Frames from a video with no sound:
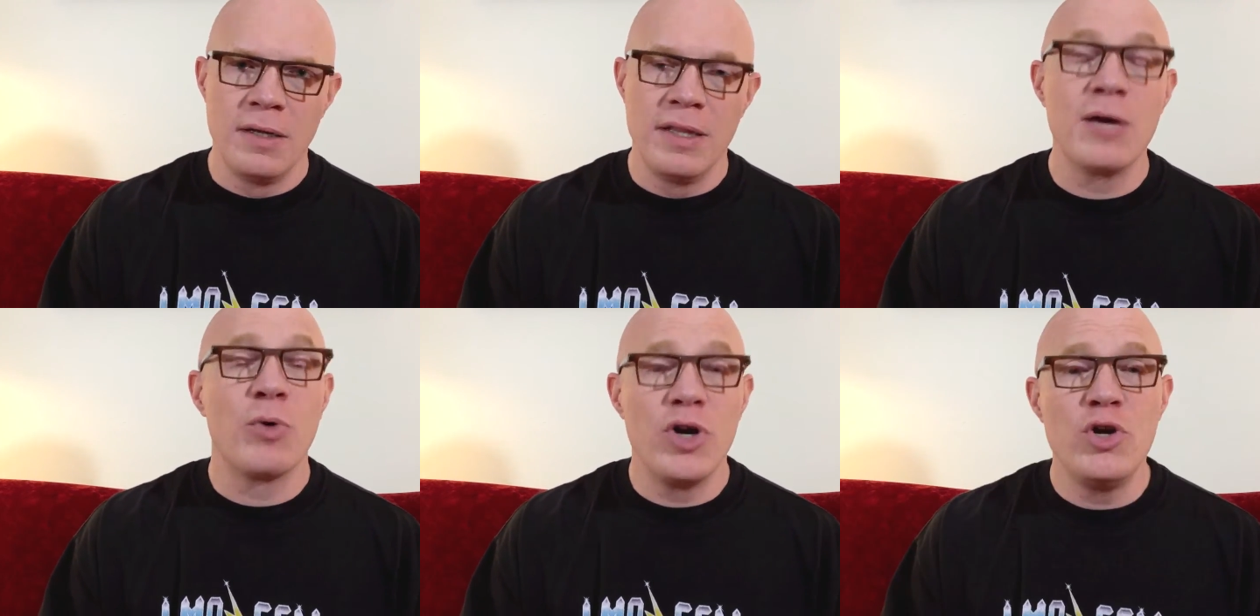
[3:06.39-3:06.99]

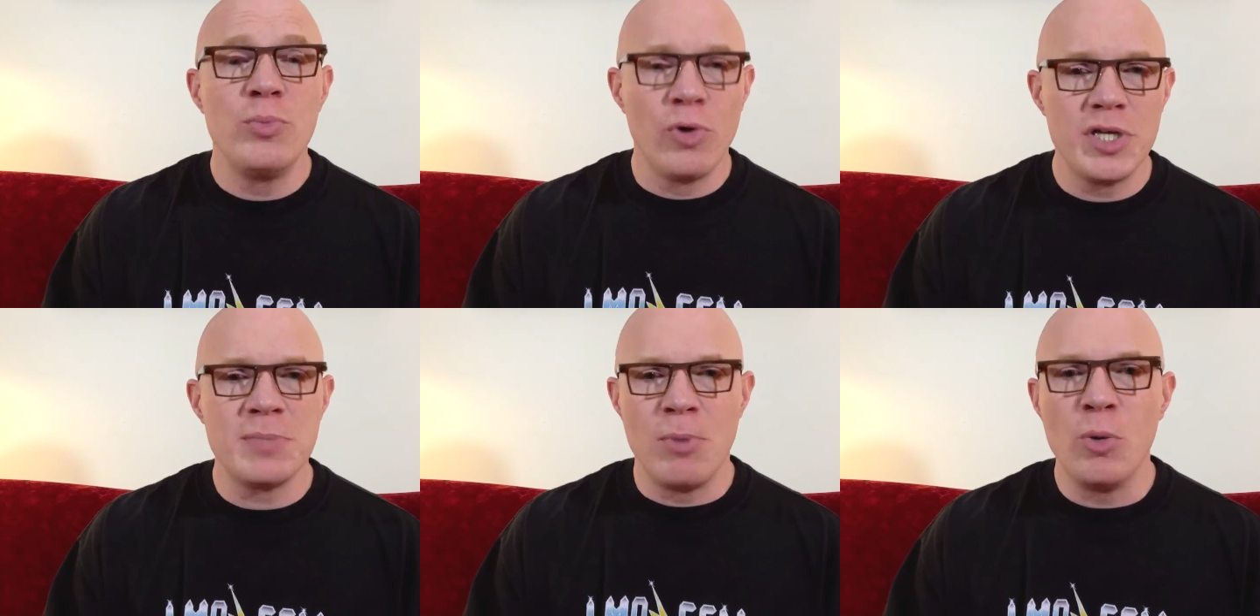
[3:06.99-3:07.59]
There were
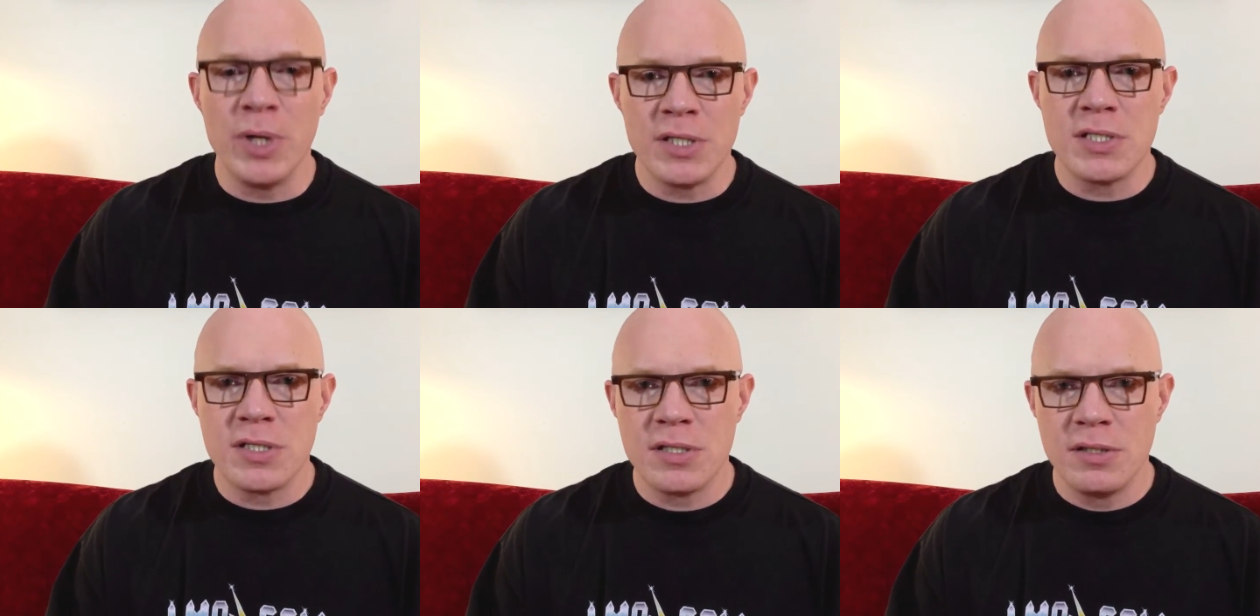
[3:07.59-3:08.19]
numerous
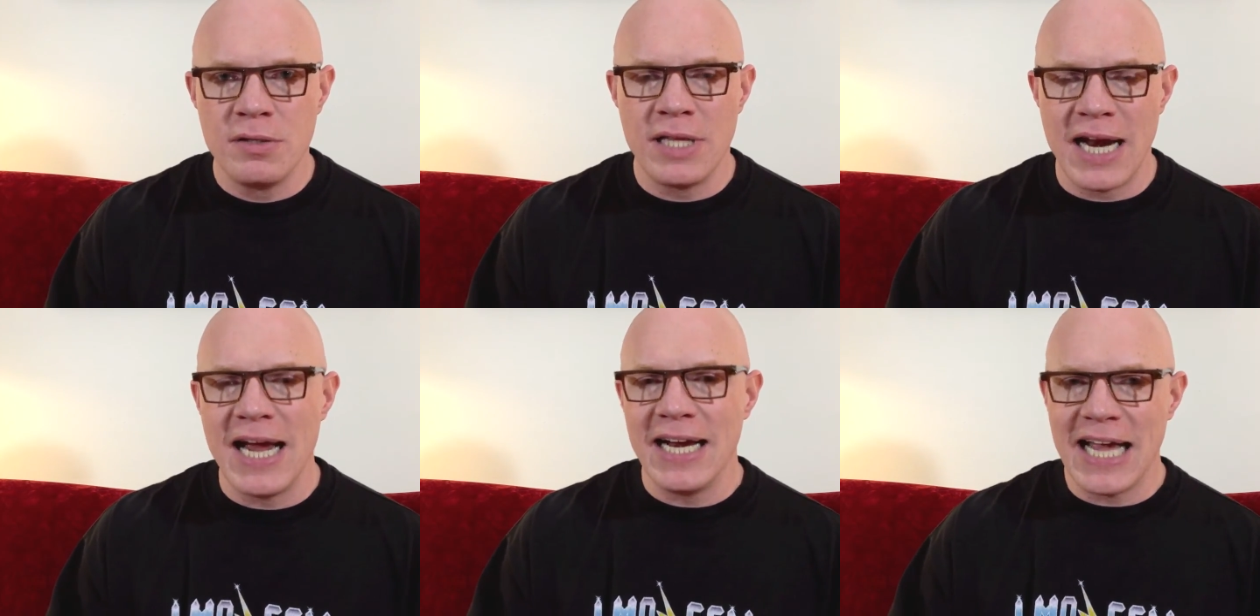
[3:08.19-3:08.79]
moments that
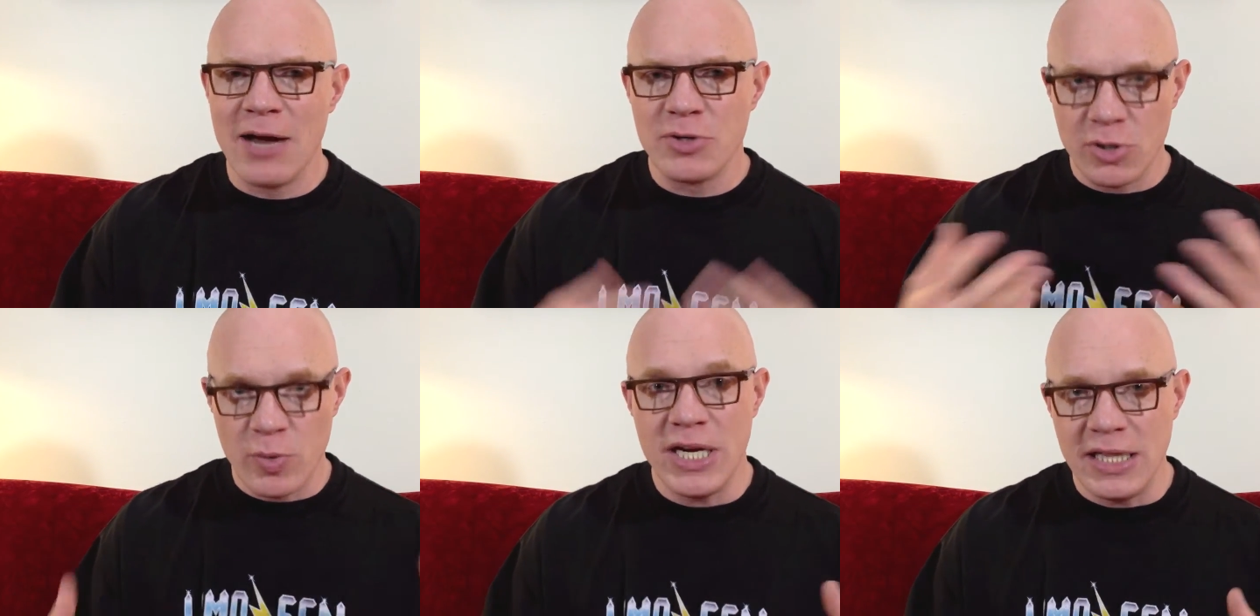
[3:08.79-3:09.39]
I
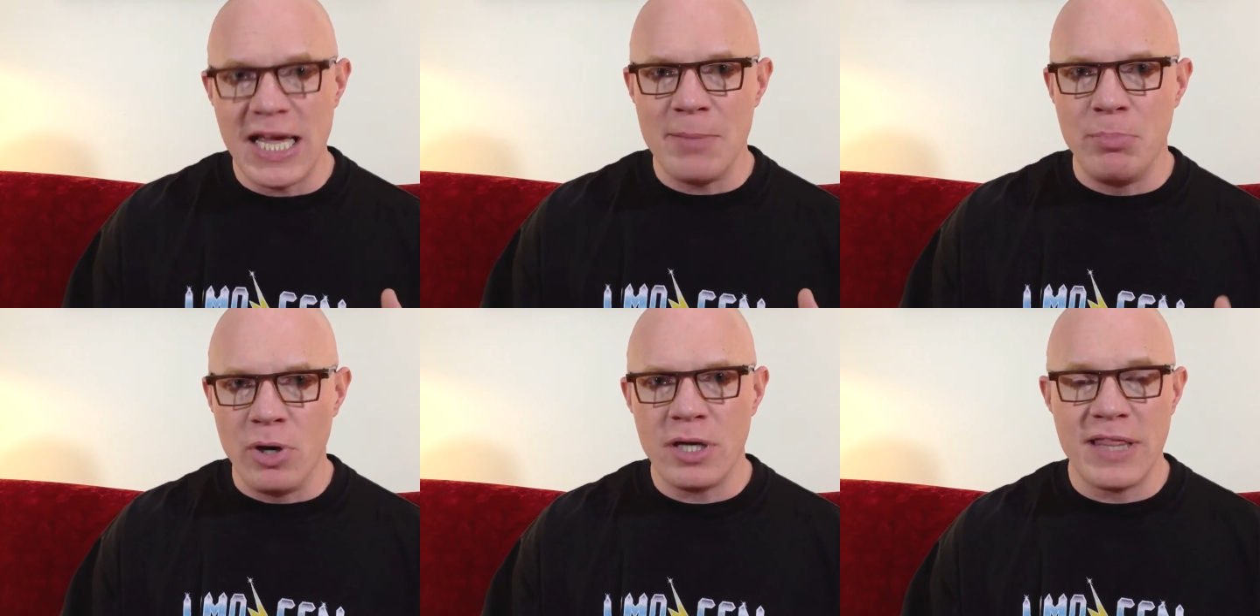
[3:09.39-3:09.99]
encountered reading that
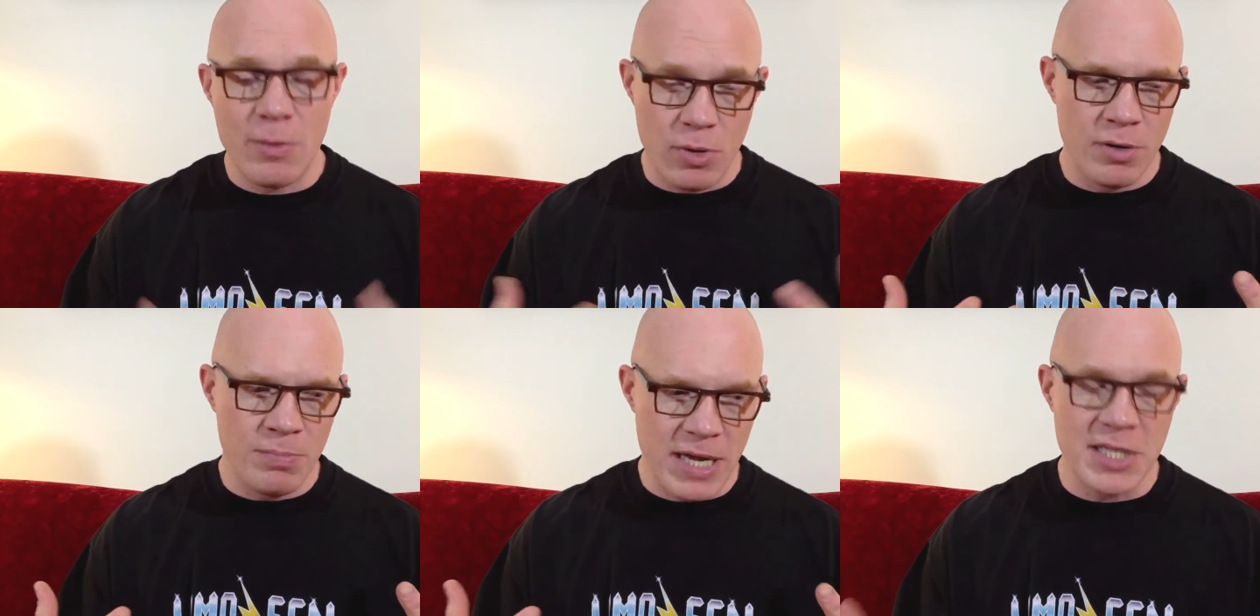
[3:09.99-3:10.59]
book that
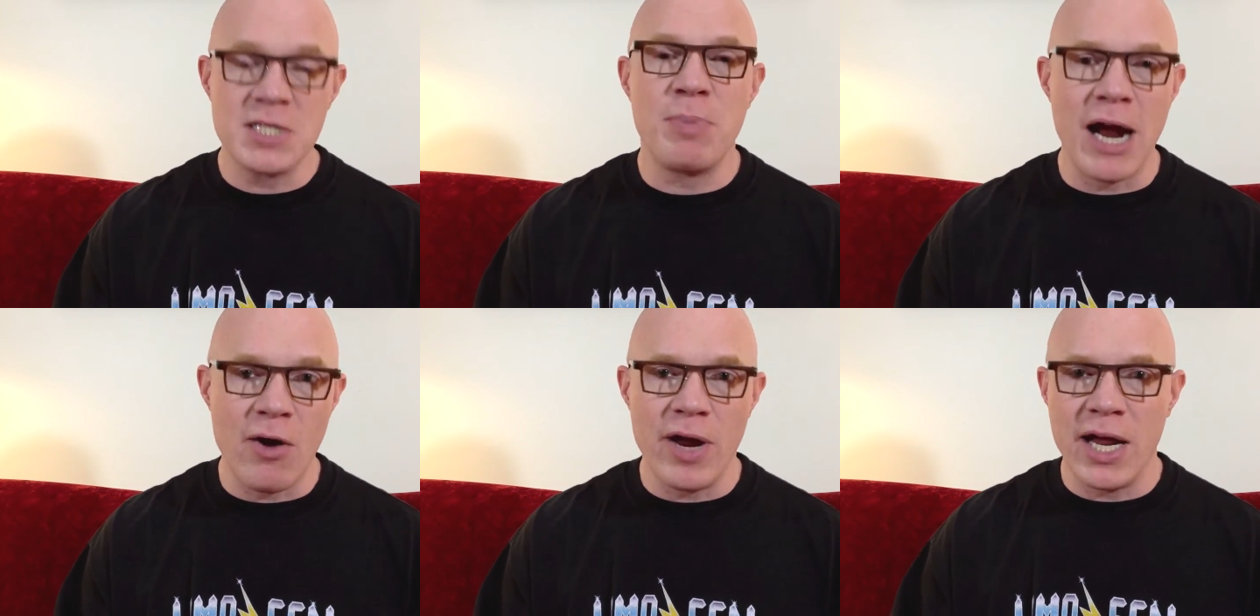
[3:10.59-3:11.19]
were
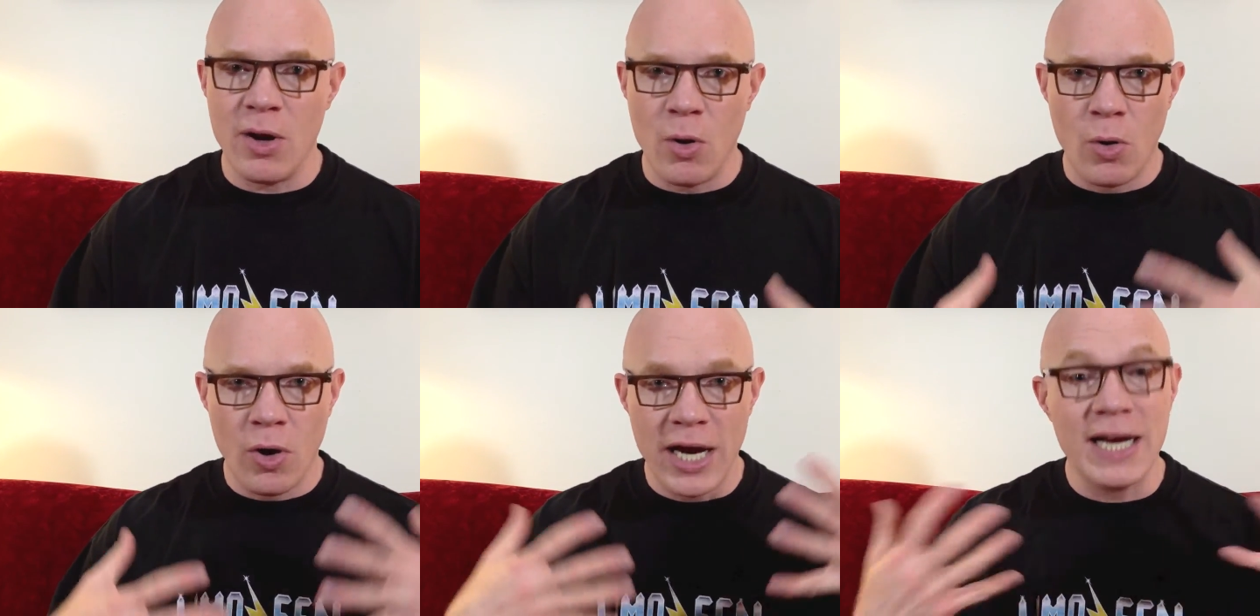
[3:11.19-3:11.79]
inspiring
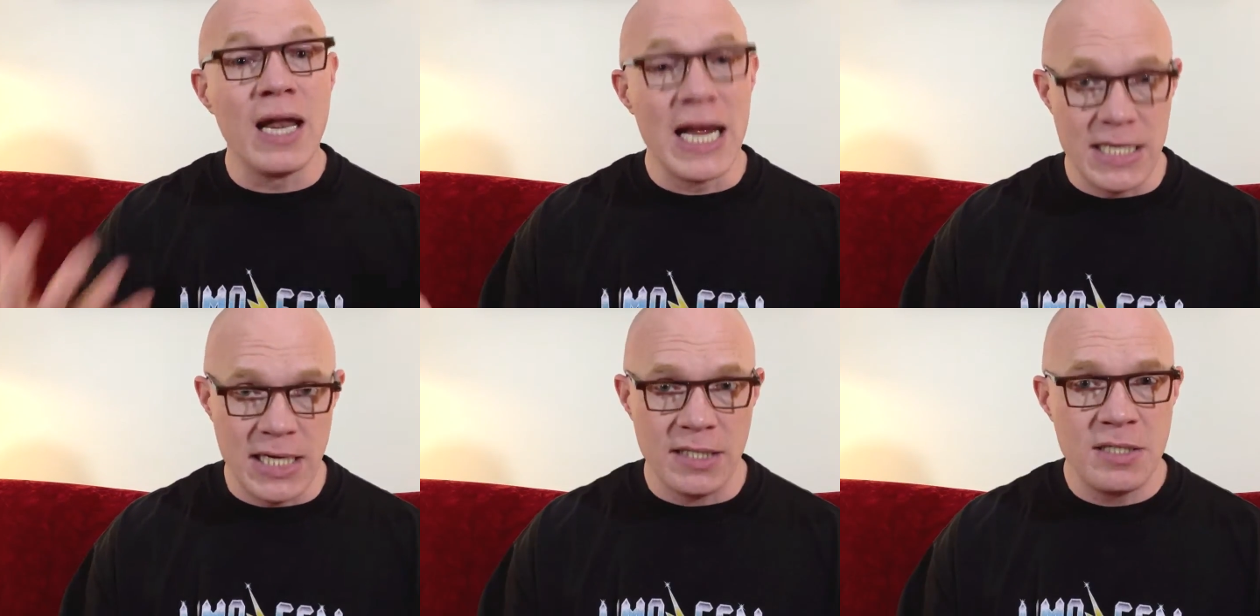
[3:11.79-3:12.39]
or
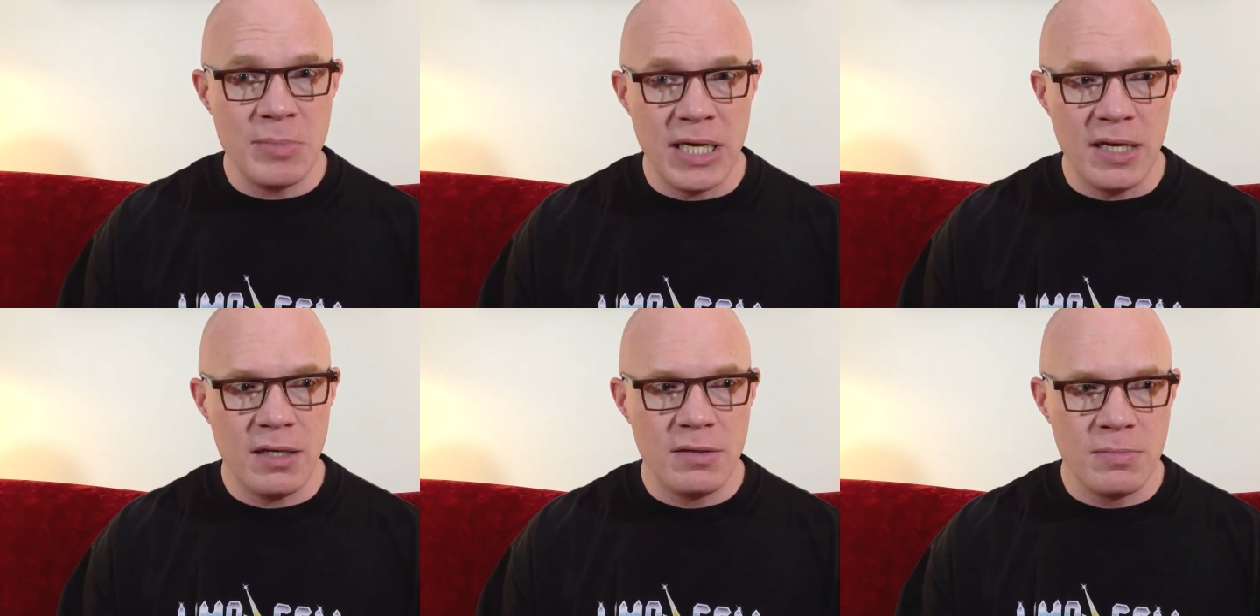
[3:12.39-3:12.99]
enlightening to me,